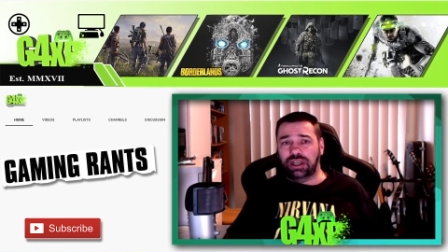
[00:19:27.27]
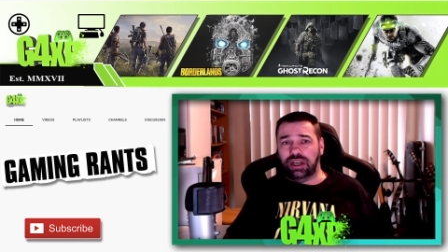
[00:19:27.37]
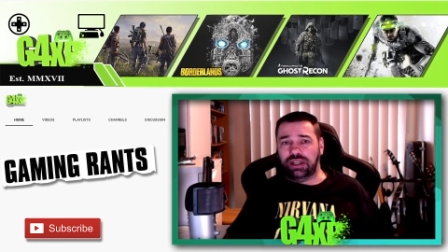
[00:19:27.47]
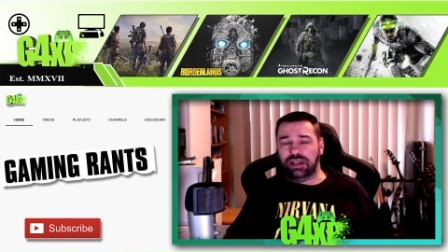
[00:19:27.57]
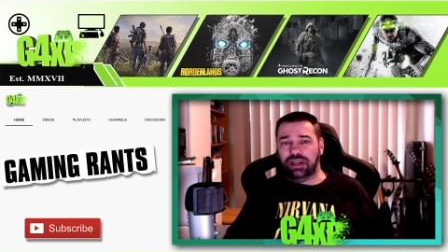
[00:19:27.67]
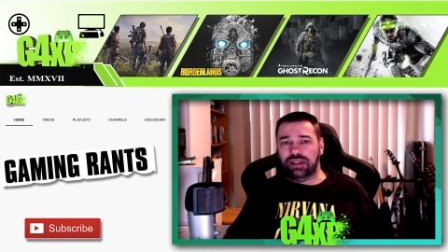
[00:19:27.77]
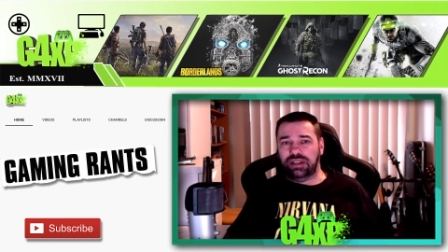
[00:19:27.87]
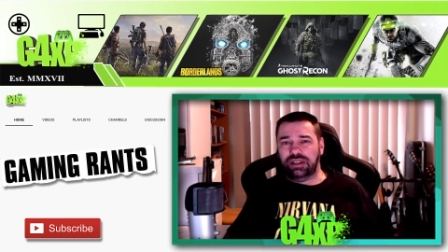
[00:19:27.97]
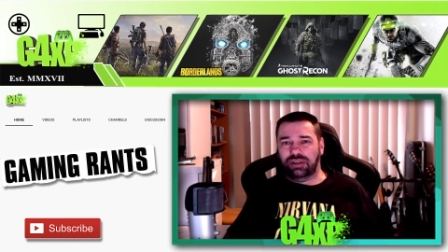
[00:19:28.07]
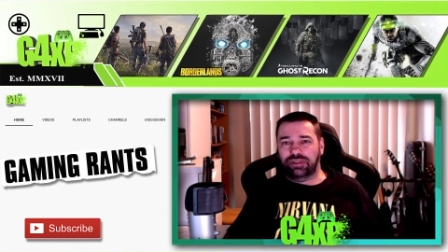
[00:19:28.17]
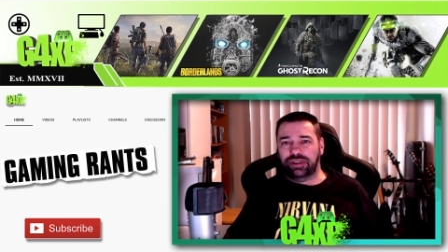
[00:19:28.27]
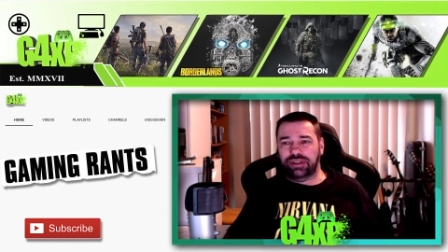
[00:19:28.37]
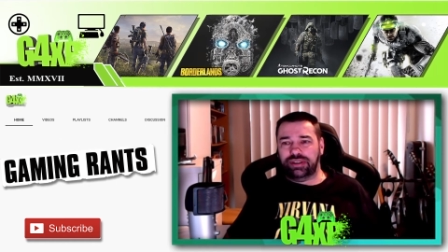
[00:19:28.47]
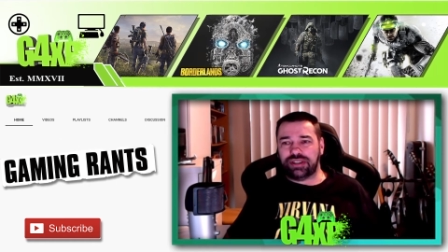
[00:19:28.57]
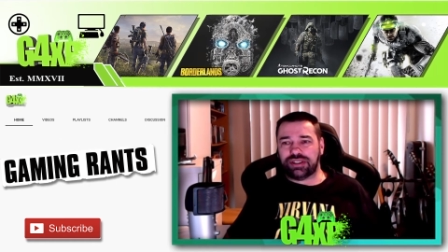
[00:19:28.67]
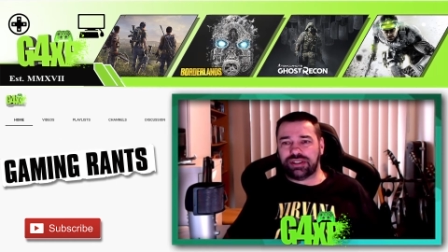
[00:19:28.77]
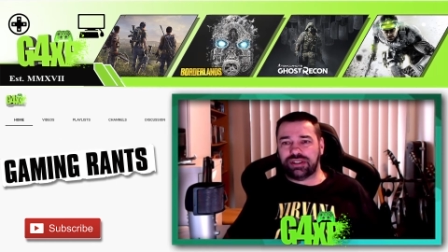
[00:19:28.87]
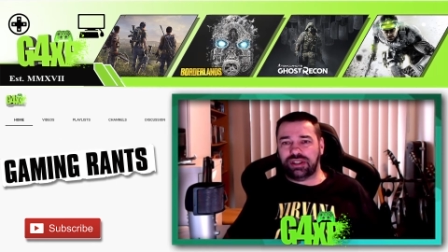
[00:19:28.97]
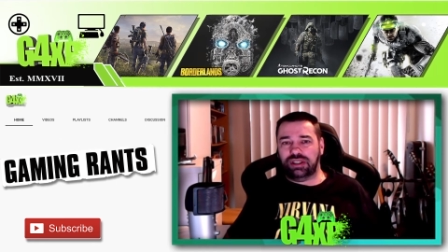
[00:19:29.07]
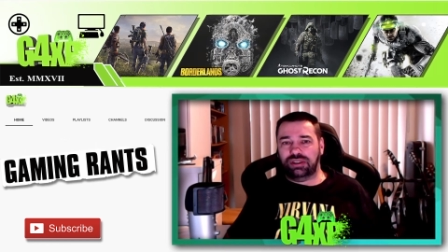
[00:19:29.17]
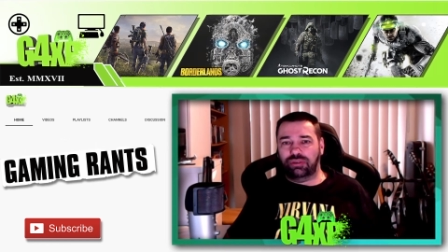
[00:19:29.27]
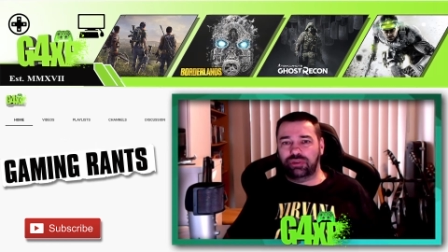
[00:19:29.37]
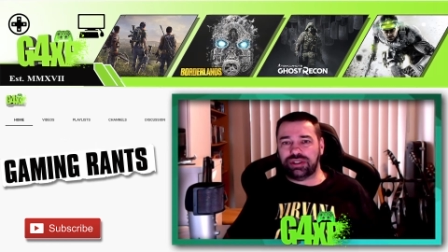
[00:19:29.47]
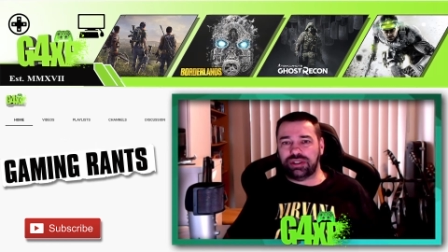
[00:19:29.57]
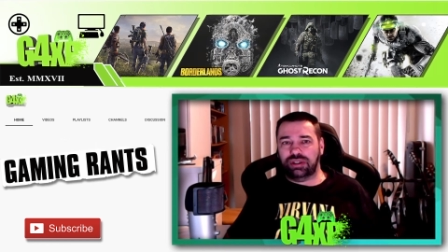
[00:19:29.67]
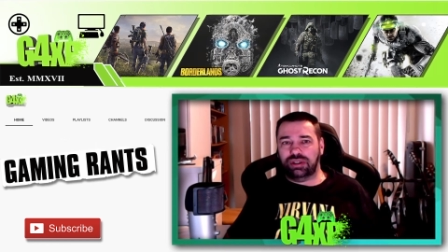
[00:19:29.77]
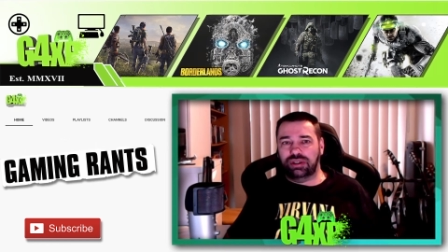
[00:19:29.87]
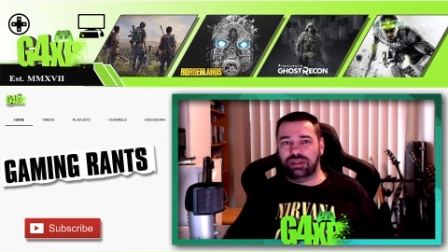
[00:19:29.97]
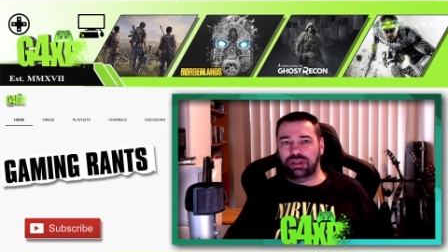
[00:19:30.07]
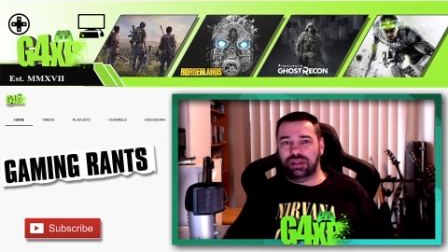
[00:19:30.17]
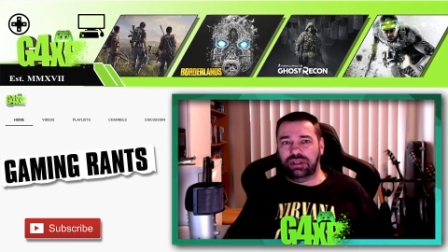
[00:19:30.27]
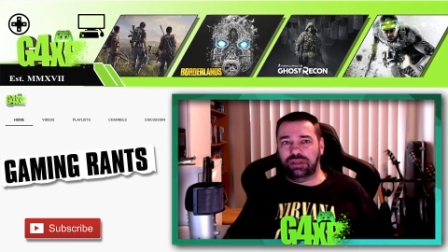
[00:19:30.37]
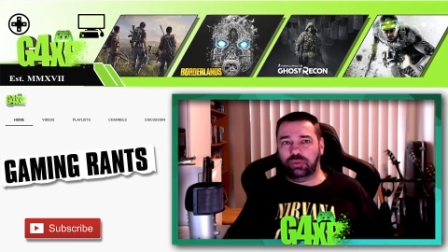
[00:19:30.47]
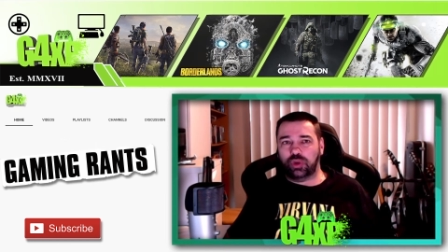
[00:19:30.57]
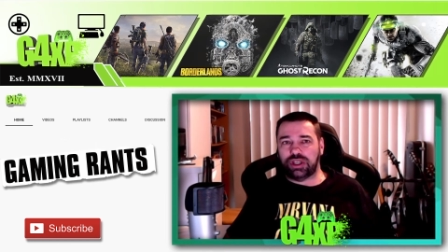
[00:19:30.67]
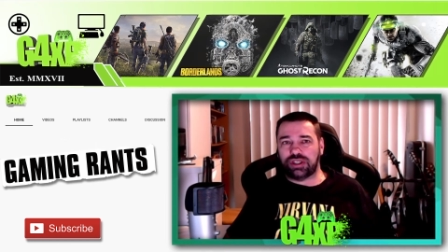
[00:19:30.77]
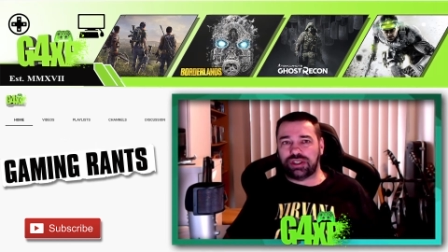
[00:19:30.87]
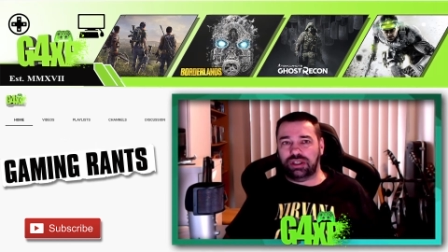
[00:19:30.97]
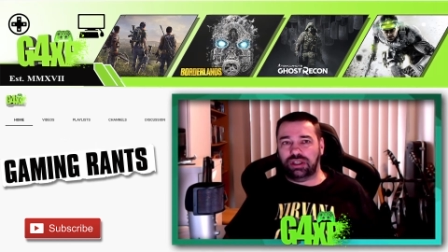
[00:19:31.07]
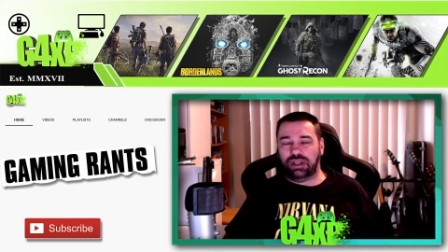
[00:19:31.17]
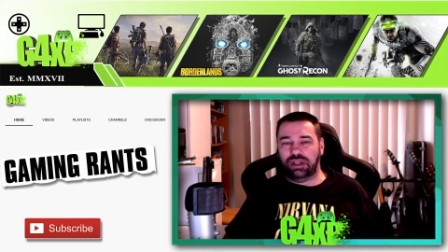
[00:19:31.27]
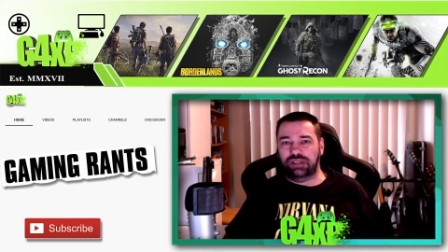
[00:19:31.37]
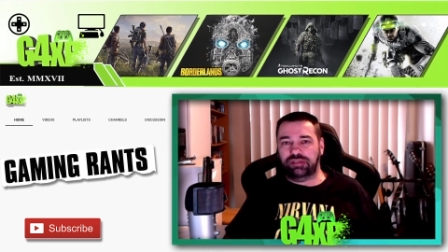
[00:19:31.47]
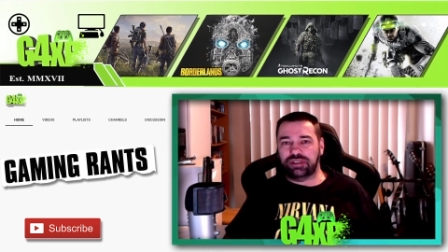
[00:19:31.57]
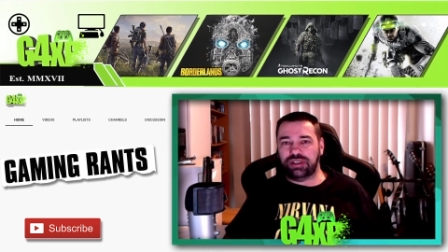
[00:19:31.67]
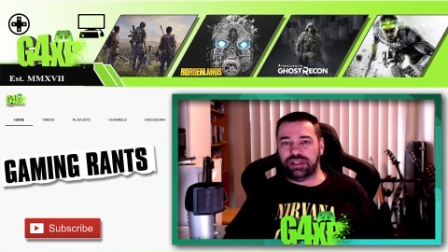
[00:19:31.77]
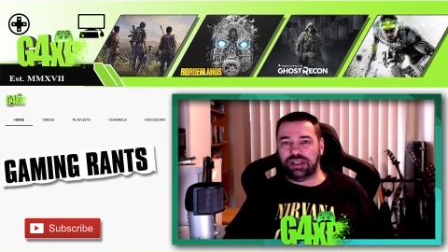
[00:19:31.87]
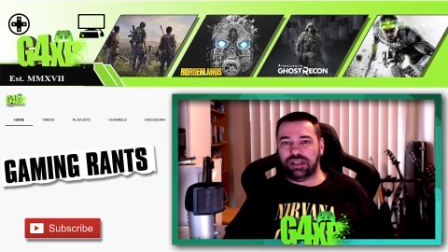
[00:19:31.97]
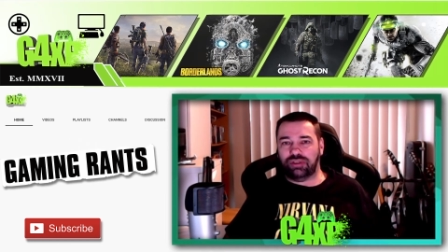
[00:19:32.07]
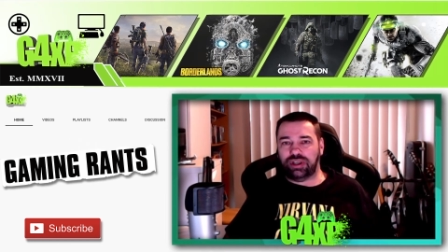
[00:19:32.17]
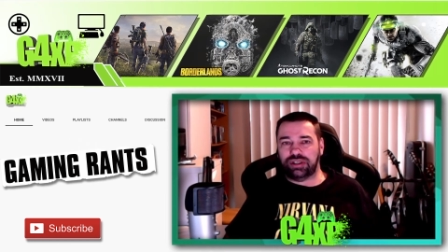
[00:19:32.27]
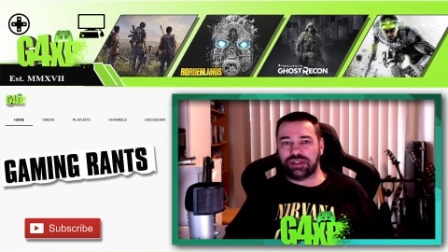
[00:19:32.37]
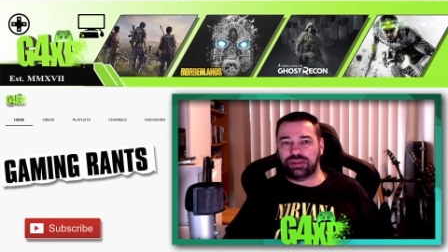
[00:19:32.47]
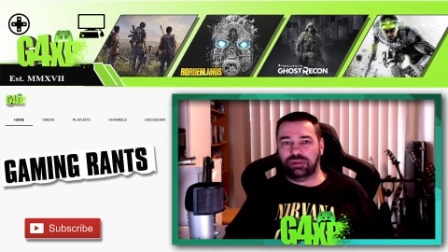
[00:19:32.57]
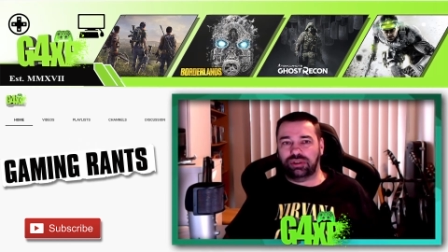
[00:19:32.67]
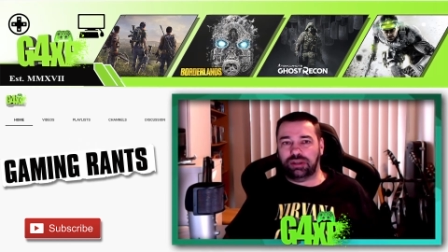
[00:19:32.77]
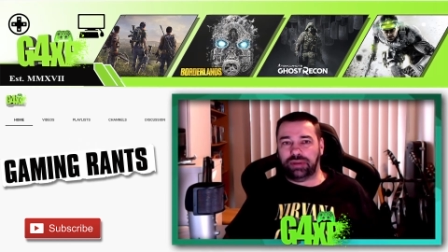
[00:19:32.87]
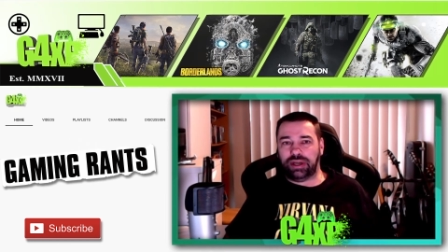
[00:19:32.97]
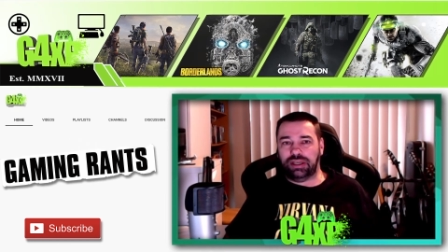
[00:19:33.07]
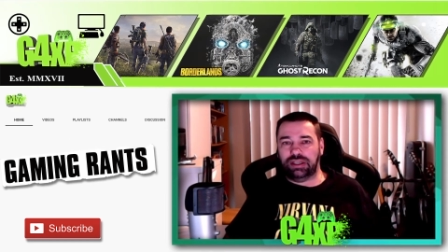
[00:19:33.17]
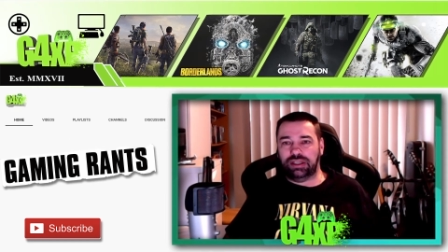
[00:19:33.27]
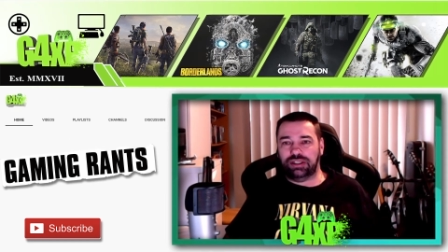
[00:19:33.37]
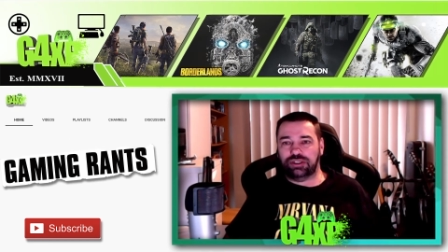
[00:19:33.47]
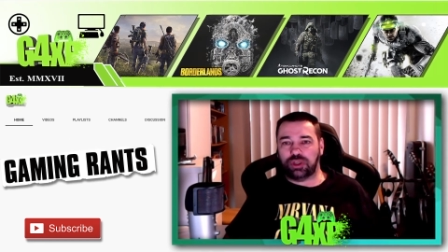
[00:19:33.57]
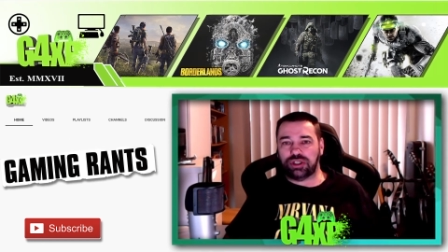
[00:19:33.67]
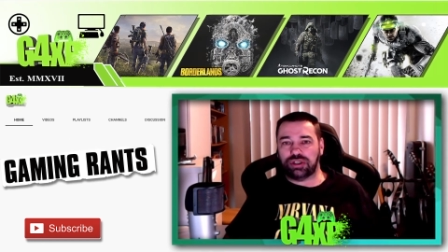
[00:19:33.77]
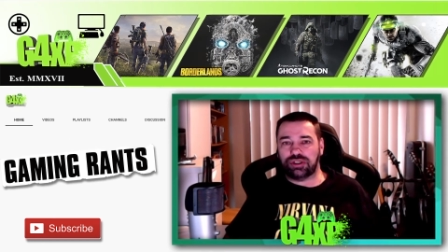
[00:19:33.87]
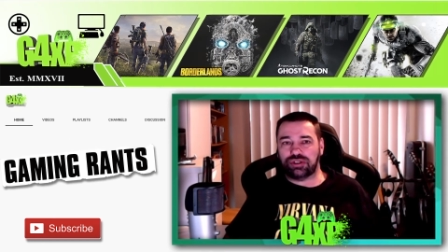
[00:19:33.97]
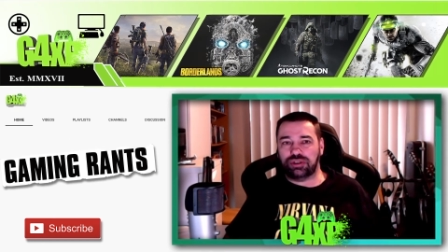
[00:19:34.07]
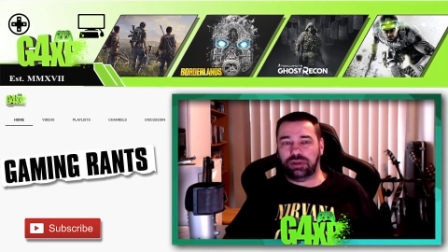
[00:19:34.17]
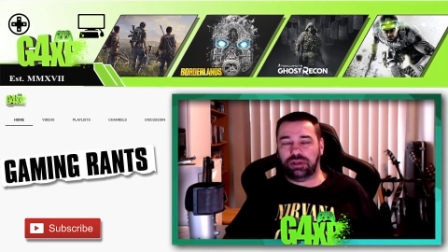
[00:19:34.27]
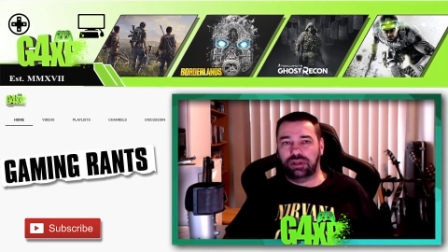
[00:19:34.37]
and and you know the, this in recent uh, weeks and, and, even today, I read a story about a Twitch streamer